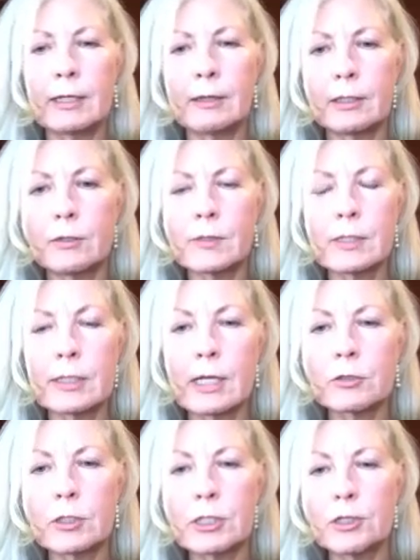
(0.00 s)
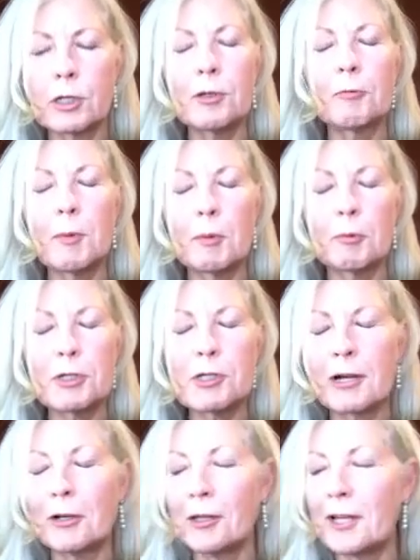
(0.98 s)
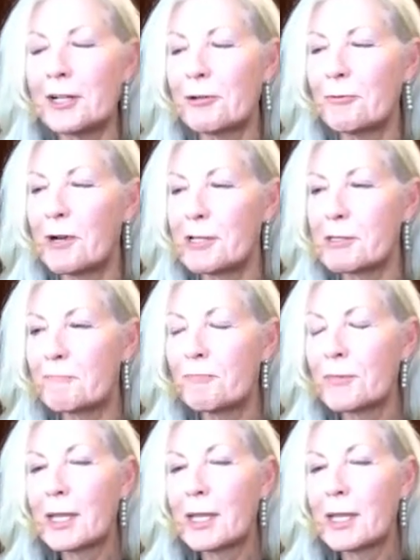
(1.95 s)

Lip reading: I think you said Dr. Atisha. I couldn't remember which Carolina it was.